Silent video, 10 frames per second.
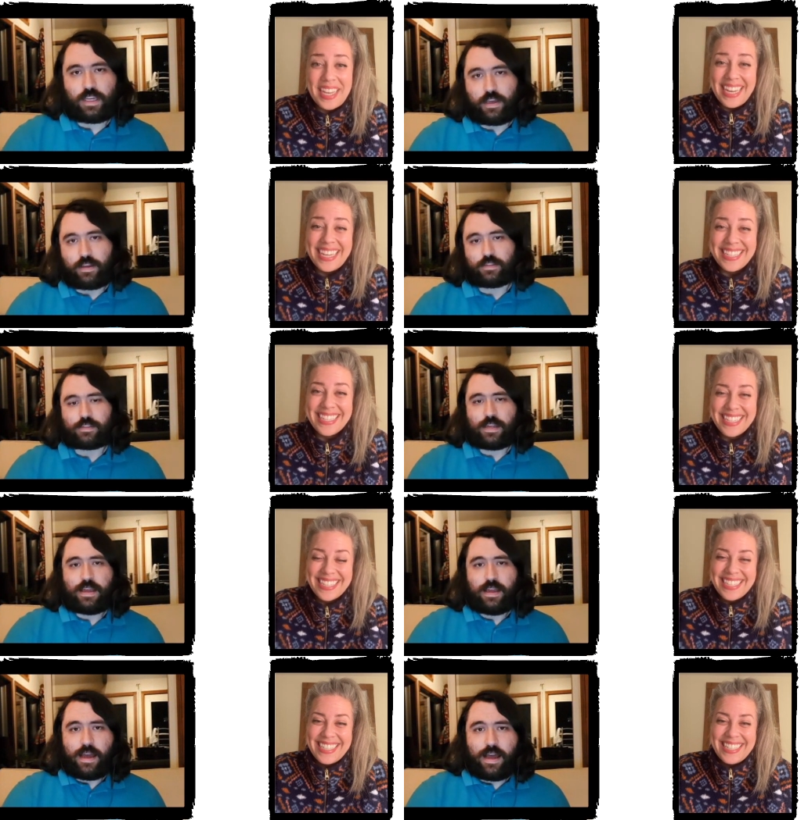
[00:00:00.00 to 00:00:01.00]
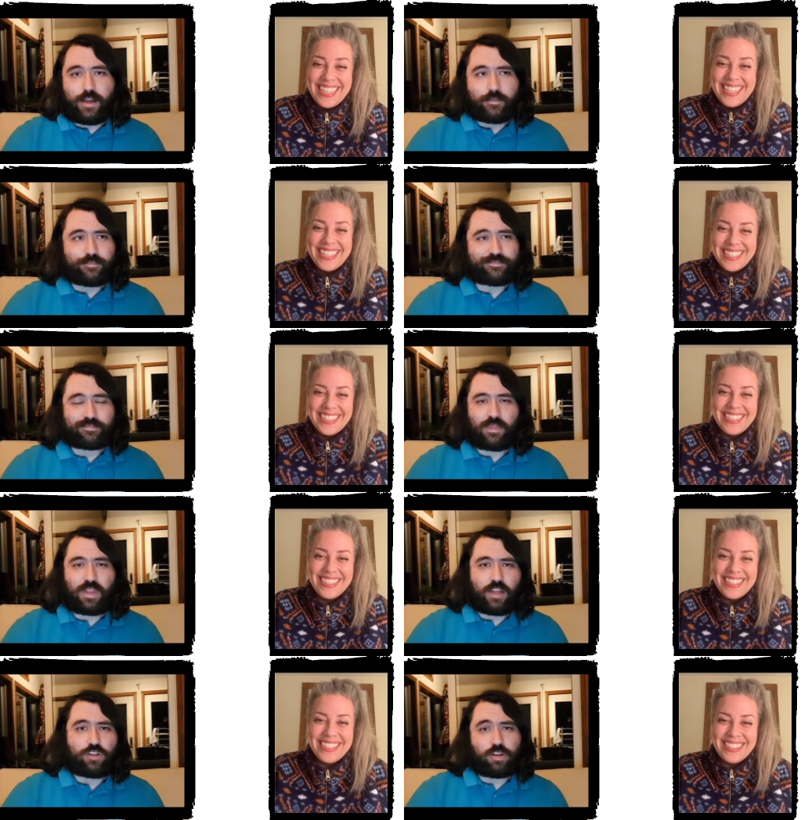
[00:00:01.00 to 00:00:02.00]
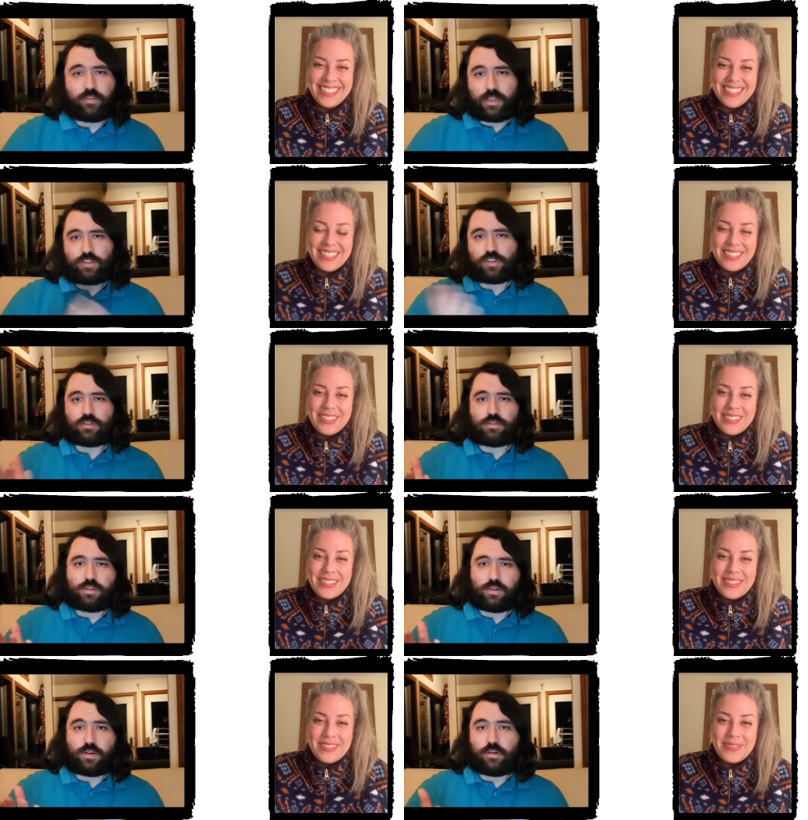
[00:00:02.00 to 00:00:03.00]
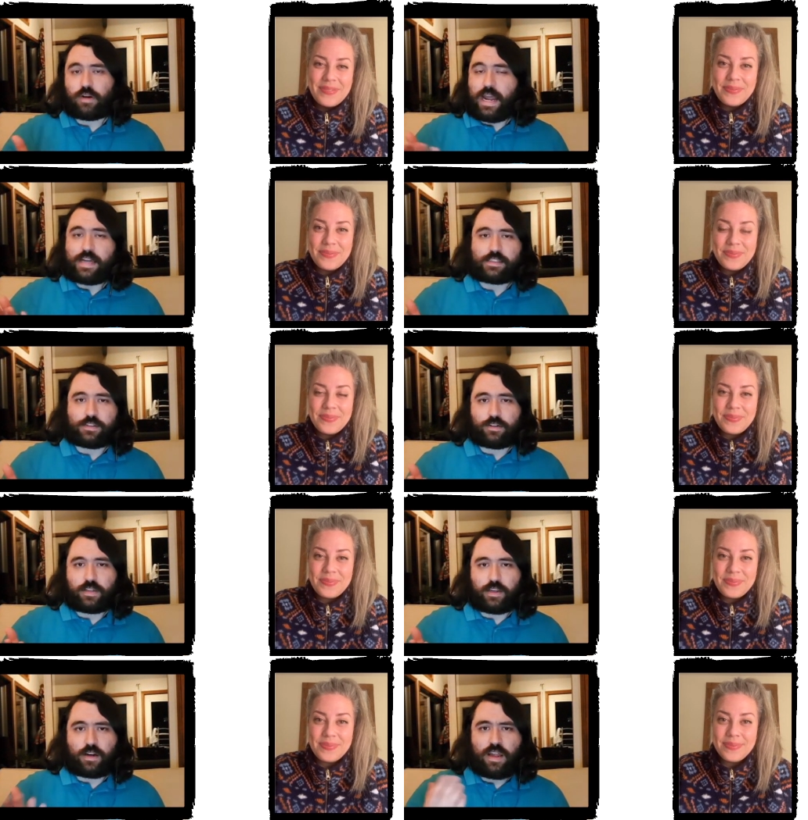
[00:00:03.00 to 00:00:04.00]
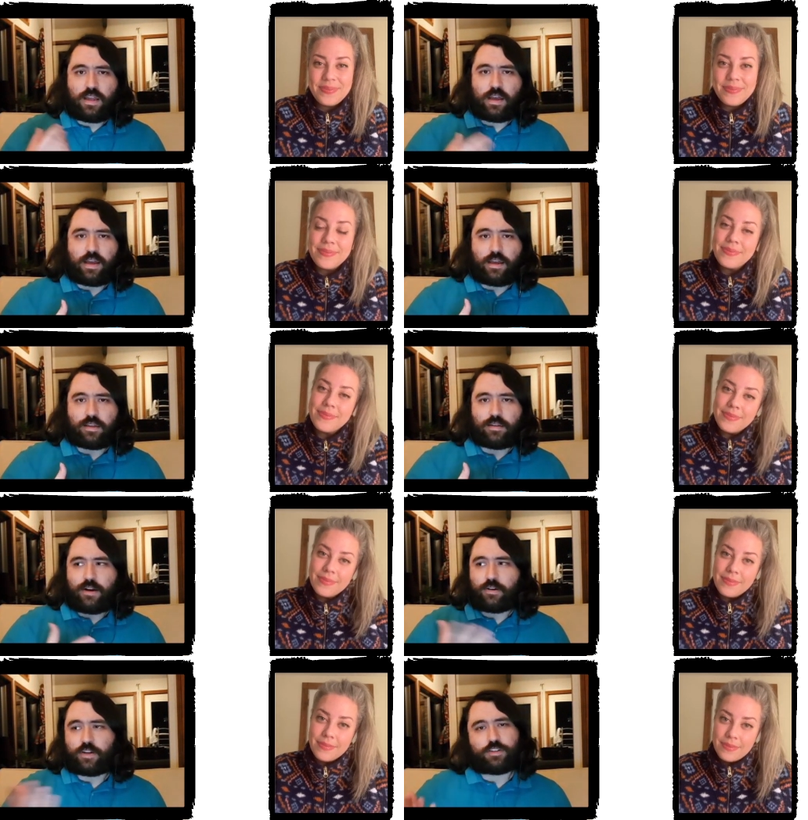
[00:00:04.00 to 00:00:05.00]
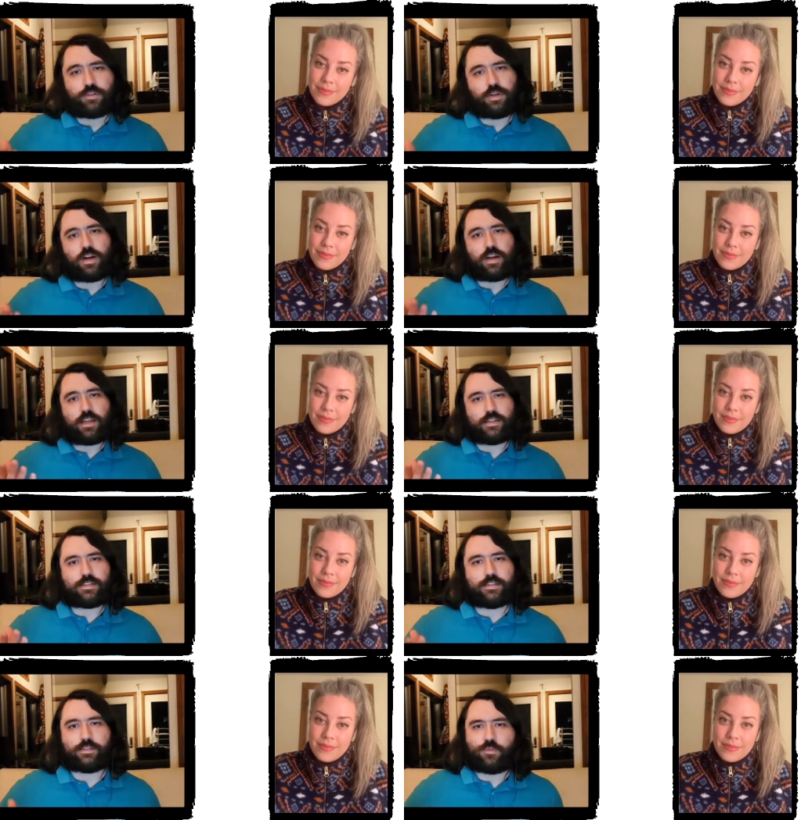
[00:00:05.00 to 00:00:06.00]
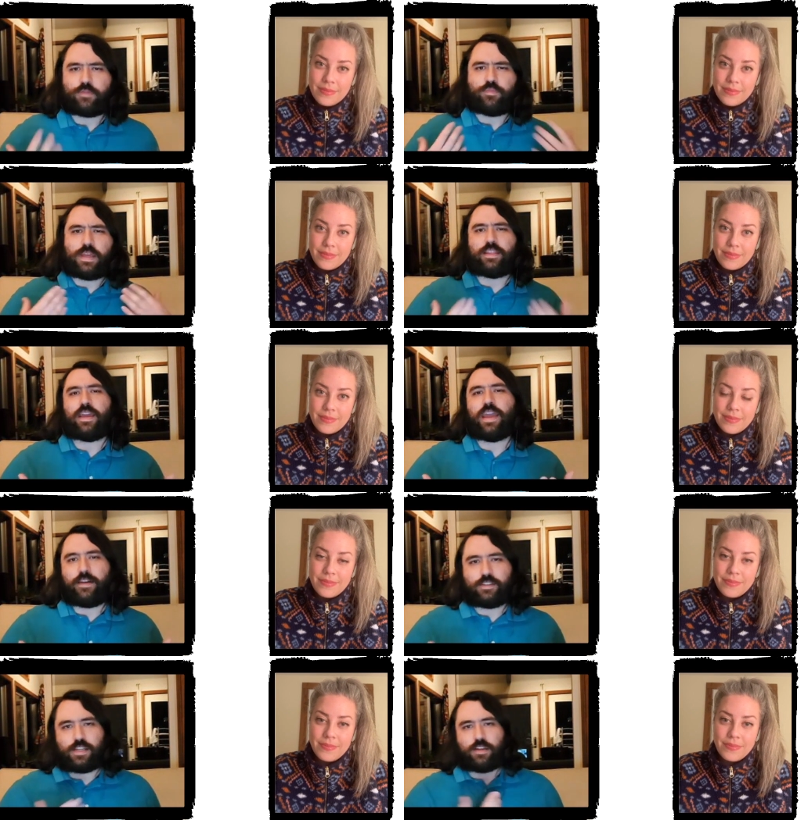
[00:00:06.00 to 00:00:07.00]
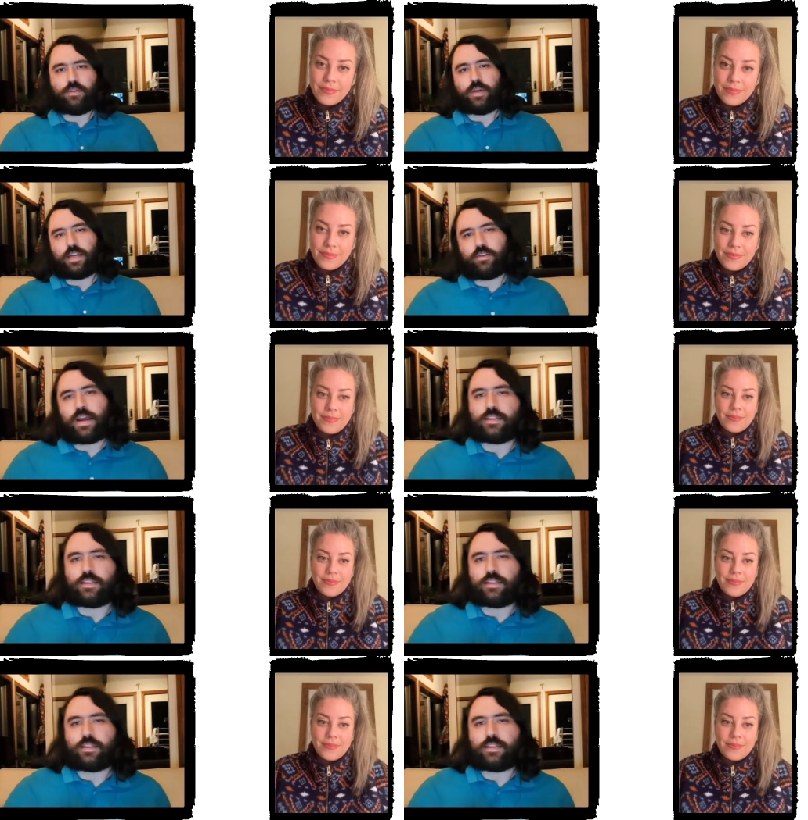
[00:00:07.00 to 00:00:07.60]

Speaker 1: else. Um, I should have mentioned or, or asked earlier uh, our Cotuit audiences, what might they have seen you in, either at the